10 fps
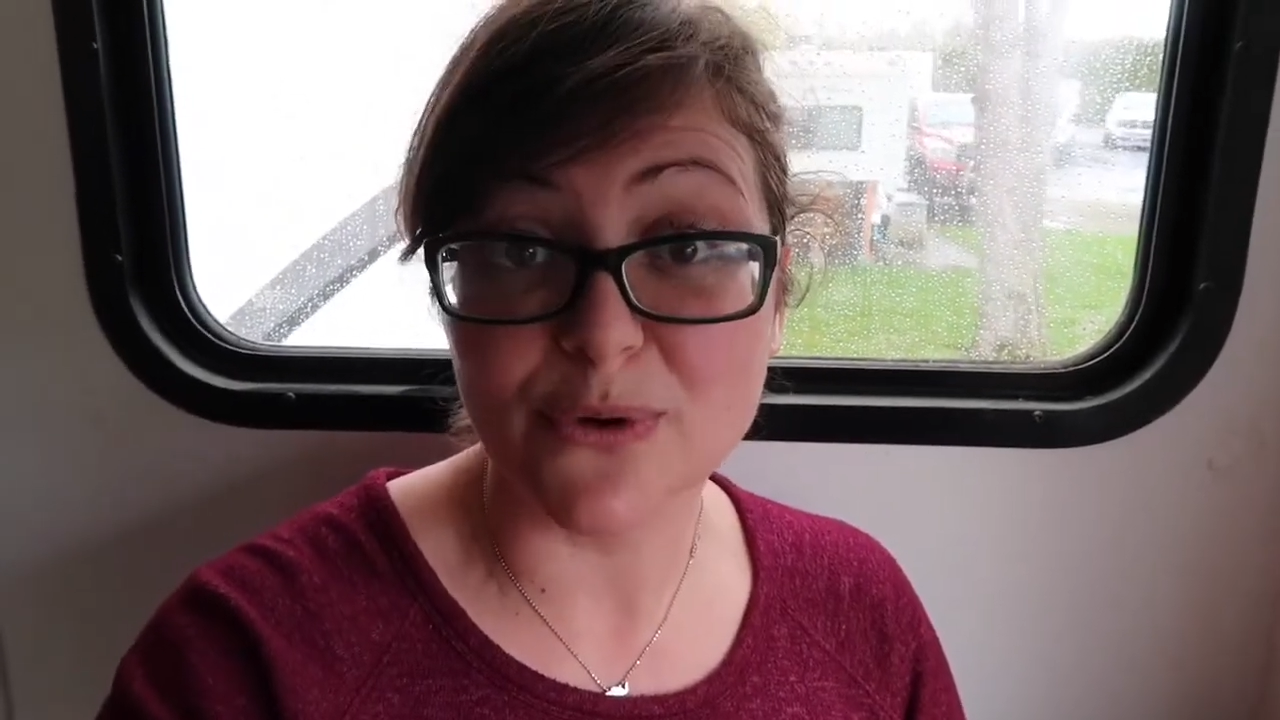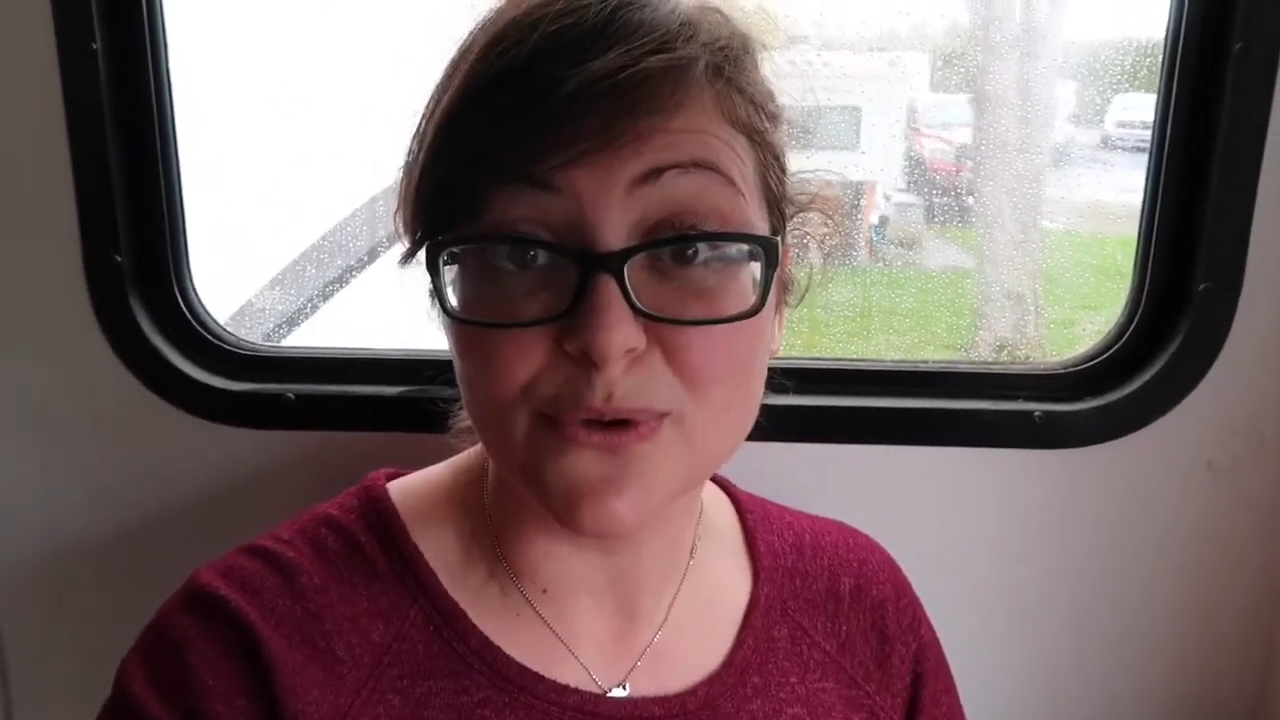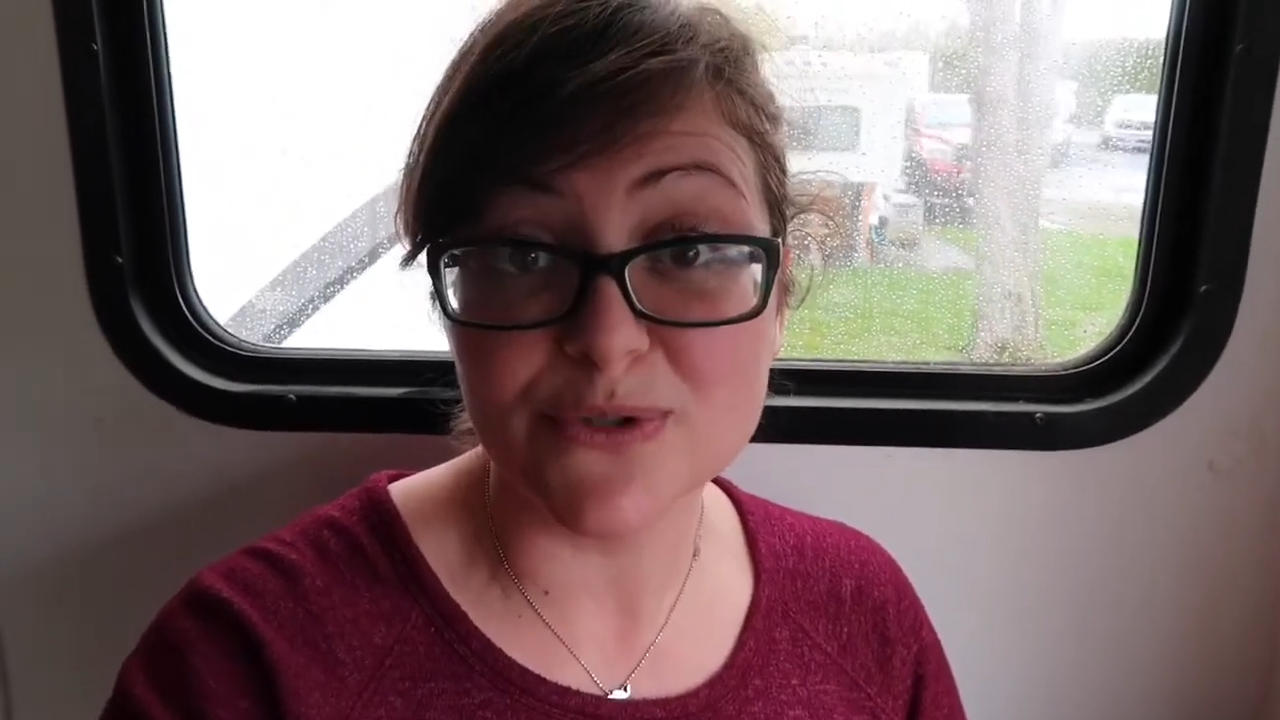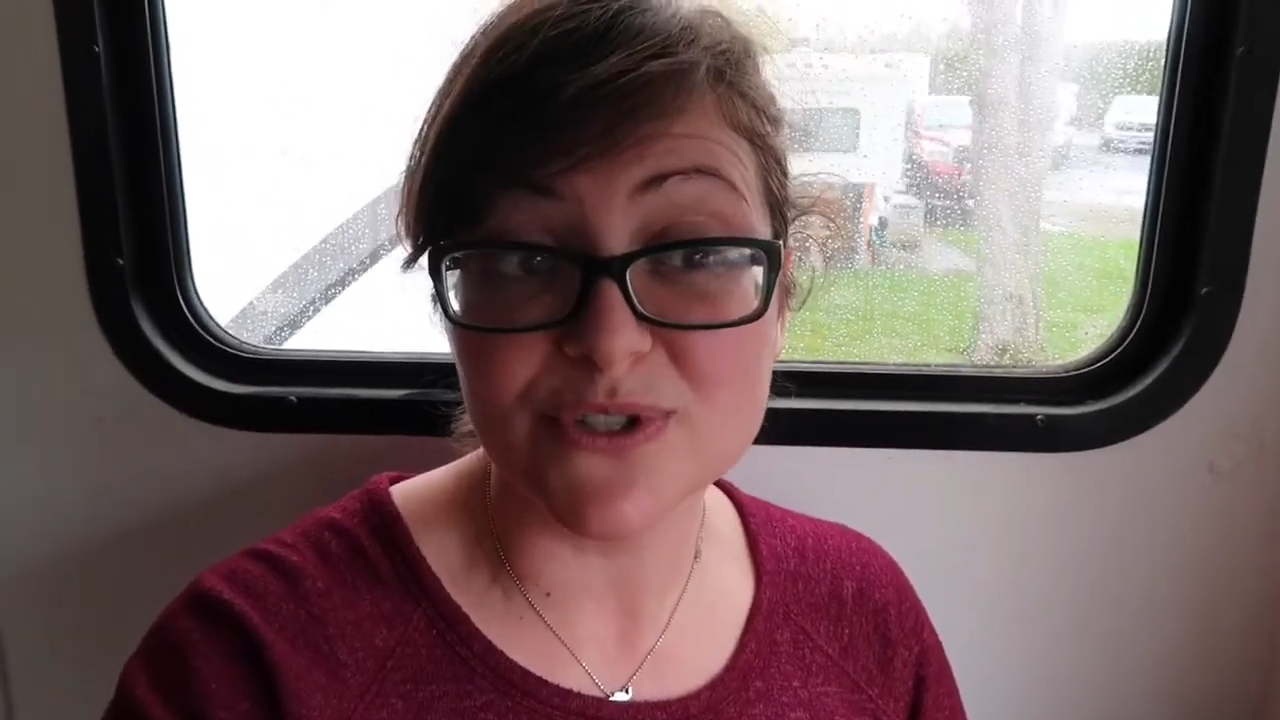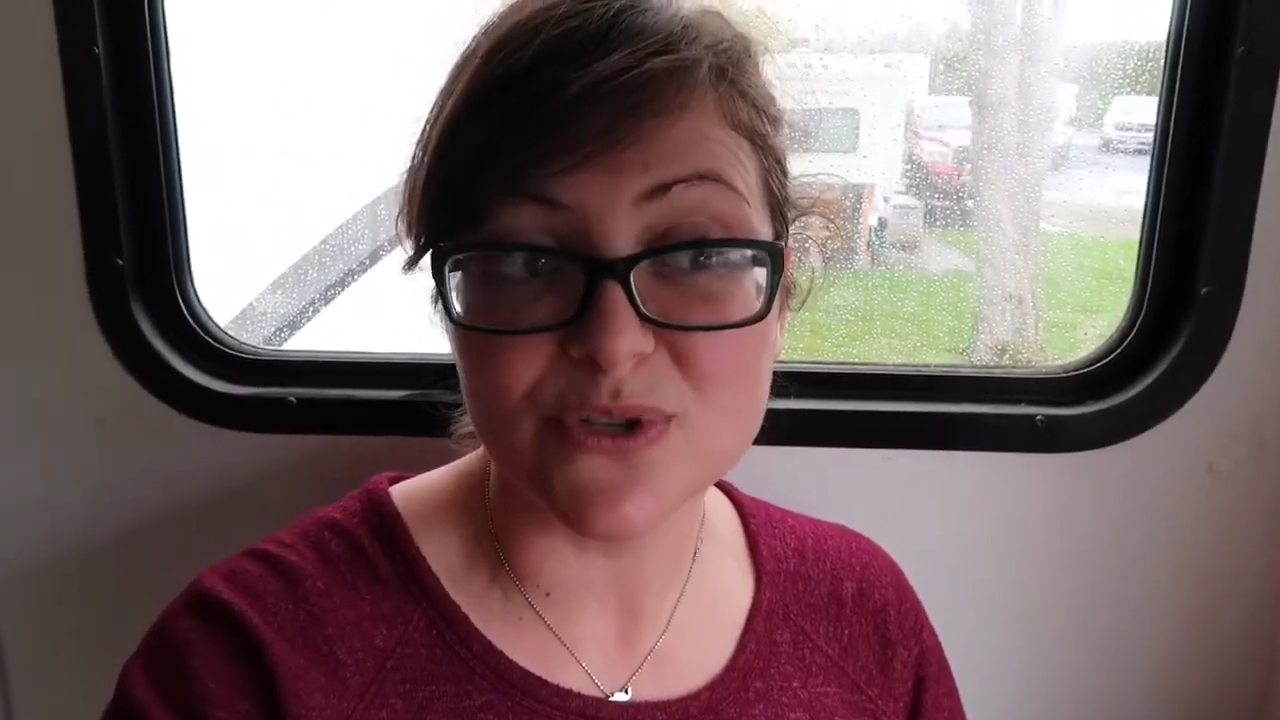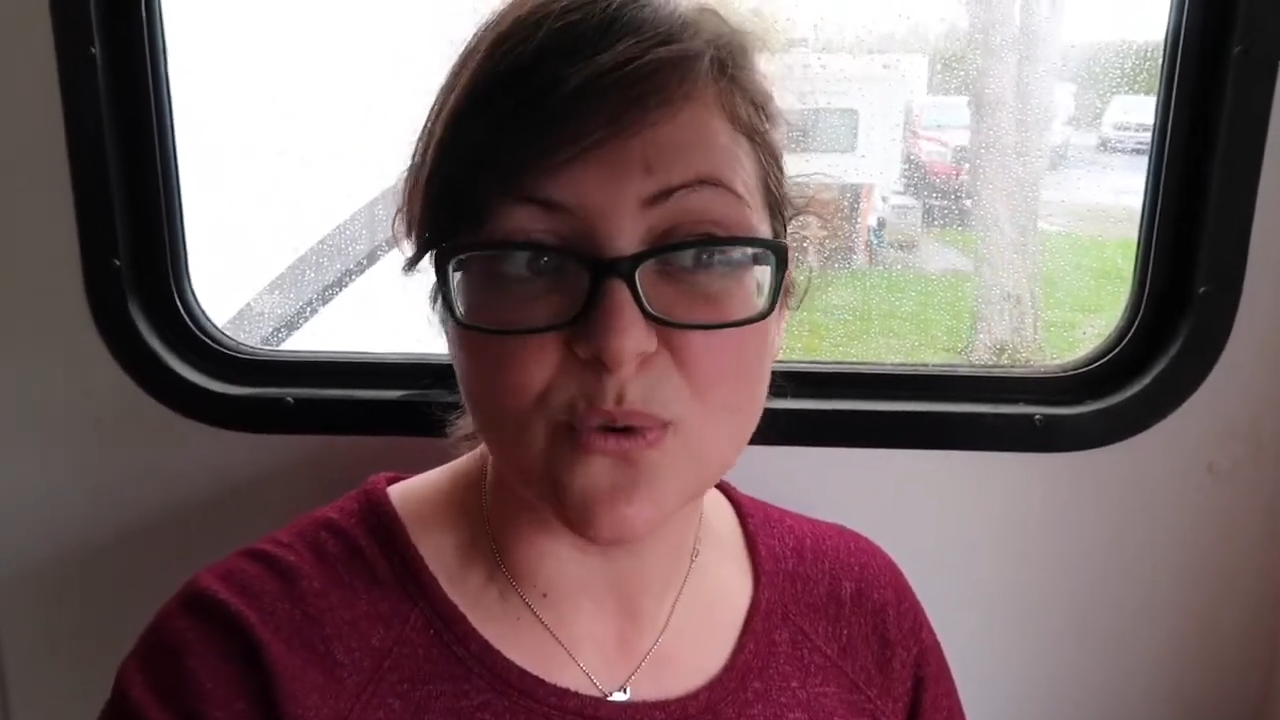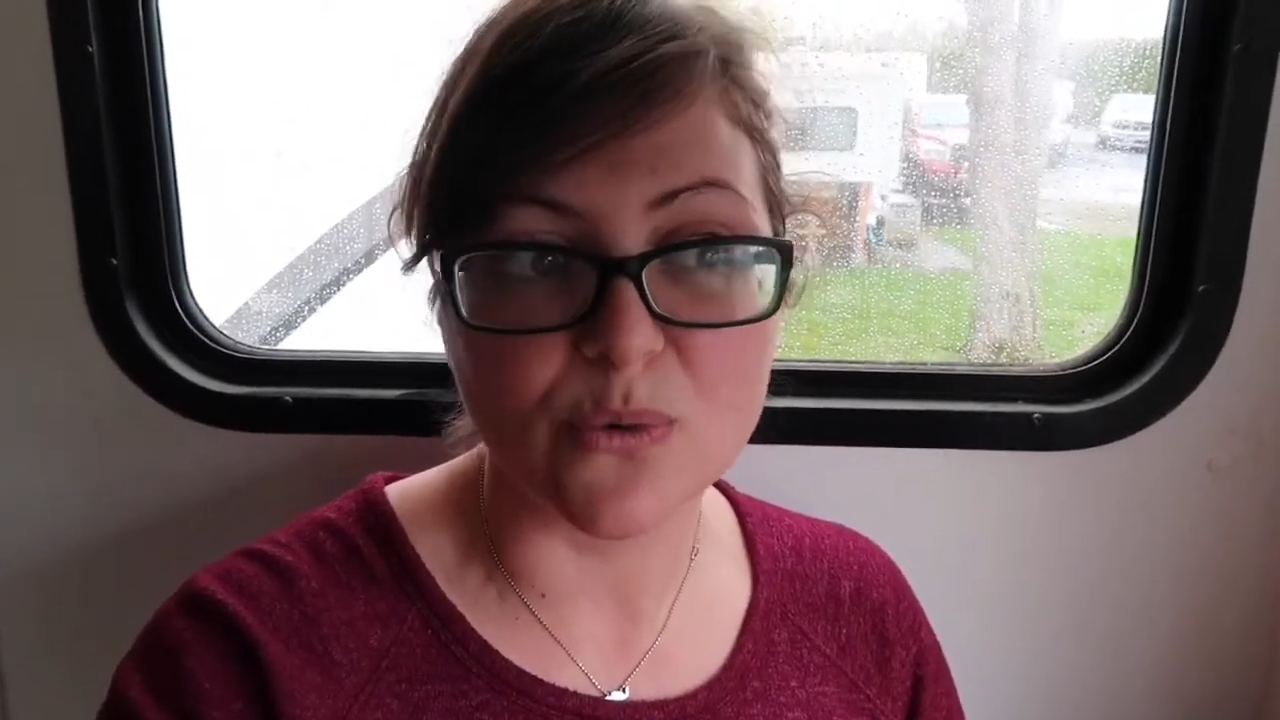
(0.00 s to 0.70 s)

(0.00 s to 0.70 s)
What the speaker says: rolls